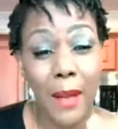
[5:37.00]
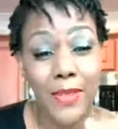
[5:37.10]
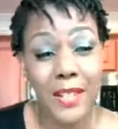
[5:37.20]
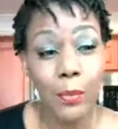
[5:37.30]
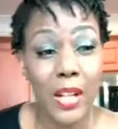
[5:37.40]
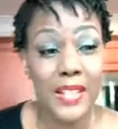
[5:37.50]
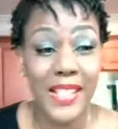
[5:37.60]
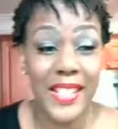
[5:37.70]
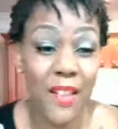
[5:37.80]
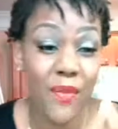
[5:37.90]
I did ones
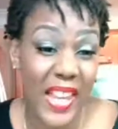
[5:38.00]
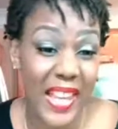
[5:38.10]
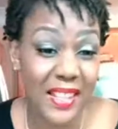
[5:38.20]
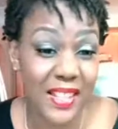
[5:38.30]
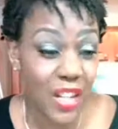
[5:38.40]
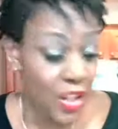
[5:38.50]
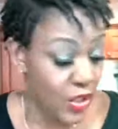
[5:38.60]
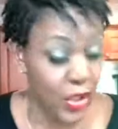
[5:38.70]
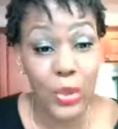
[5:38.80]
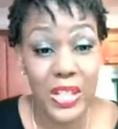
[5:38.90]
in advance.
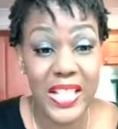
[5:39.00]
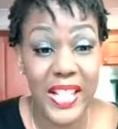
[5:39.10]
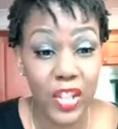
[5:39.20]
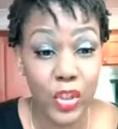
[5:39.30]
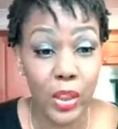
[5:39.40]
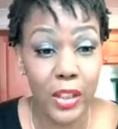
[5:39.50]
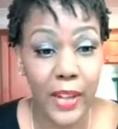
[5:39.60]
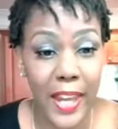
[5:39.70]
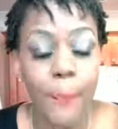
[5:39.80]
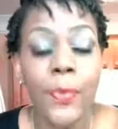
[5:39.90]
So you'll see that shortly,
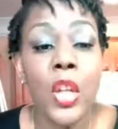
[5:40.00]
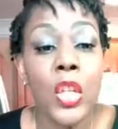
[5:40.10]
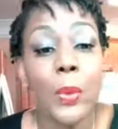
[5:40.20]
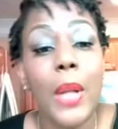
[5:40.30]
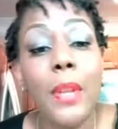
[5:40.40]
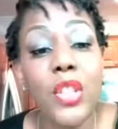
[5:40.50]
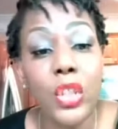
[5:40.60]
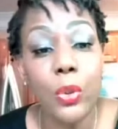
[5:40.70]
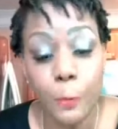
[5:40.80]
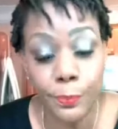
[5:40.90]
okay? So what I'm gonna
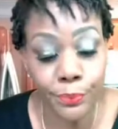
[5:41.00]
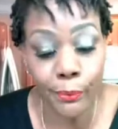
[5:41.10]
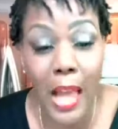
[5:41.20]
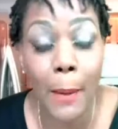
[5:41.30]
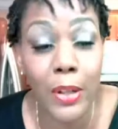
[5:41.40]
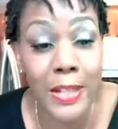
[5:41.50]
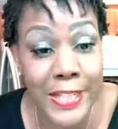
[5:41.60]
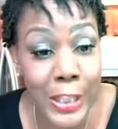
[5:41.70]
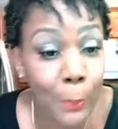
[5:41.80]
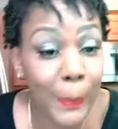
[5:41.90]
do, I'm gonna
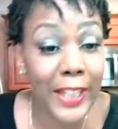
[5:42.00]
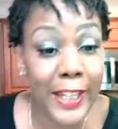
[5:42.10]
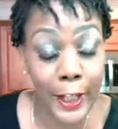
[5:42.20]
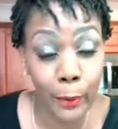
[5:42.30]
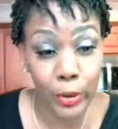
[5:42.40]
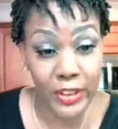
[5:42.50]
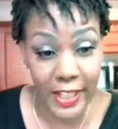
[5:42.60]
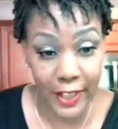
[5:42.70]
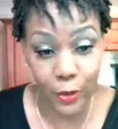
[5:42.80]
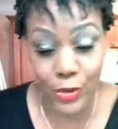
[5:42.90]
tilt my camera
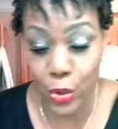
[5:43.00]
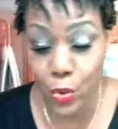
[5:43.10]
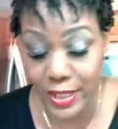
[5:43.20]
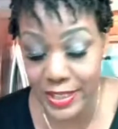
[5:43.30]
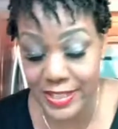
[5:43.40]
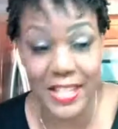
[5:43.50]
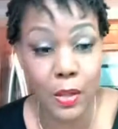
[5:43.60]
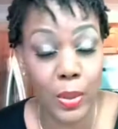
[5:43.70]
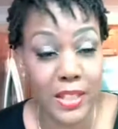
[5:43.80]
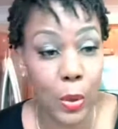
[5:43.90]
down so you can see
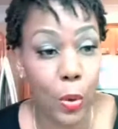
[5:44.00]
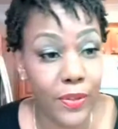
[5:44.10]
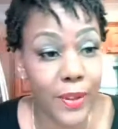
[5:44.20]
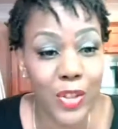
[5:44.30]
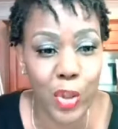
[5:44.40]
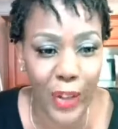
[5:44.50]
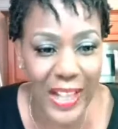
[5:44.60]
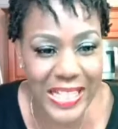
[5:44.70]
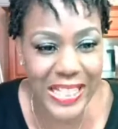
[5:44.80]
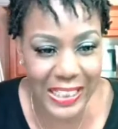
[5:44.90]
what's on the
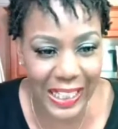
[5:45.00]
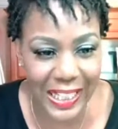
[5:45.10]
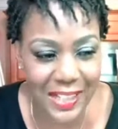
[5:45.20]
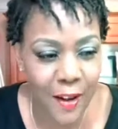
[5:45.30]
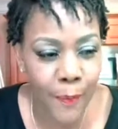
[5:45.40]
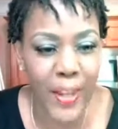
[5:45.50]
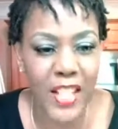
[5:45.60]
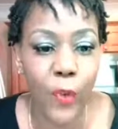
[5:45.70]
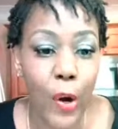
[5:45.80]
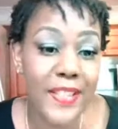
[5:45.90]
tray tonight
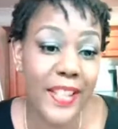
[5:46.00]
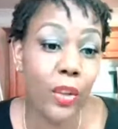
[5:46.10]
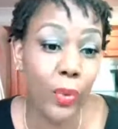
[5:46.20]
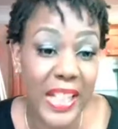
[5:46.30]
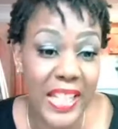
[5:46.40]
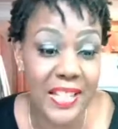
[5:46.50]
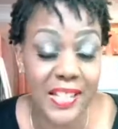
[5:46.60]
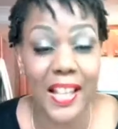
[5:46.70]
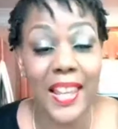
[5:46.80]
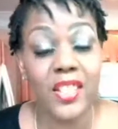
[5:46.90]
as far as ingredients,
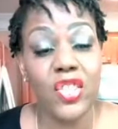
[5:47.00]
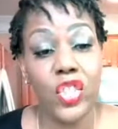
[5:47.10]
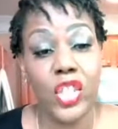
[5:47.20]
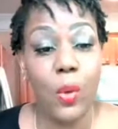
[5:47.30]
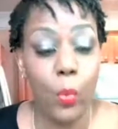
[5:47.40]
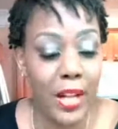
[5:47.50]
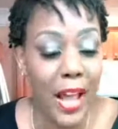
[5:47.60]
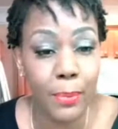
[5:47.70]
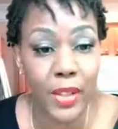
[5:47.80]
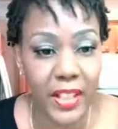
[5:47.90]
because I like to share what
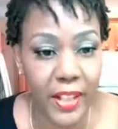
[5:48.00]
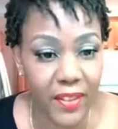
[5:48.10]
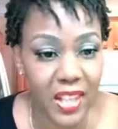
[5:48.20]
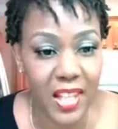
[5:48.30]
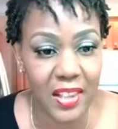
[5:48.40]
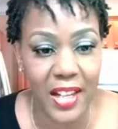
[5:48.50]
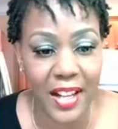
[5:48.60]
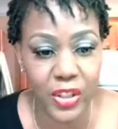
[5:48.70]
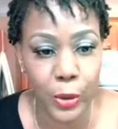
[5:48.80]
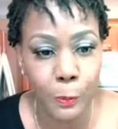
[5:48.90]
I put in everything that
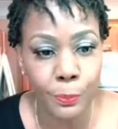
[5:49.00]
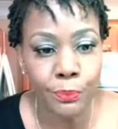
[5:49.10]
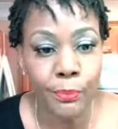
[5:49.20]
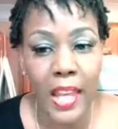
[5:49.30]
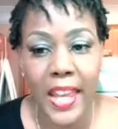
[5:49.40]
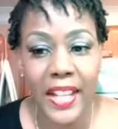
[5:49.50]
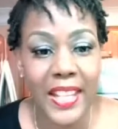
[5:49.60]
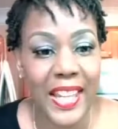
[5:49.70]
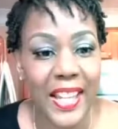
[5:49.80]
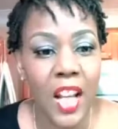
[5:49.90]
I do. And
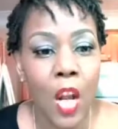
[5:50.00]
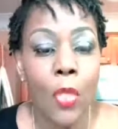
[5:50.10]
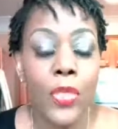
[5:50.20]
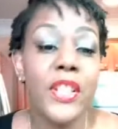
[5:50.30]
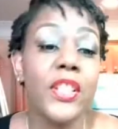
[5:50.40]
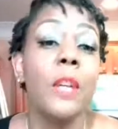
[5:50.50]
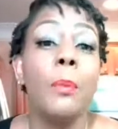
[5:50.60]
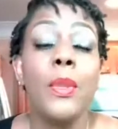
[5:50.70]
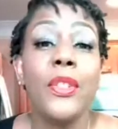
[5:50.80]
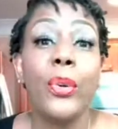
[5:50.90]
again, this
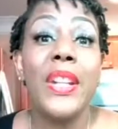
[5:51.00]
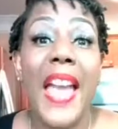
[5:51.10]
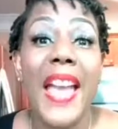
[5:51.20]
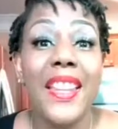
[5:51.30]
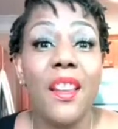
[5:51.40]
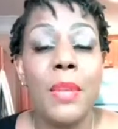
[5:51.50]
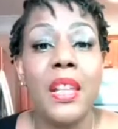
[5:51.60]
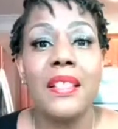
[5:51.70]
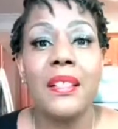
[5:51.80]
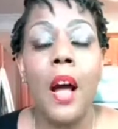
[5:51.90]
cookbook was created because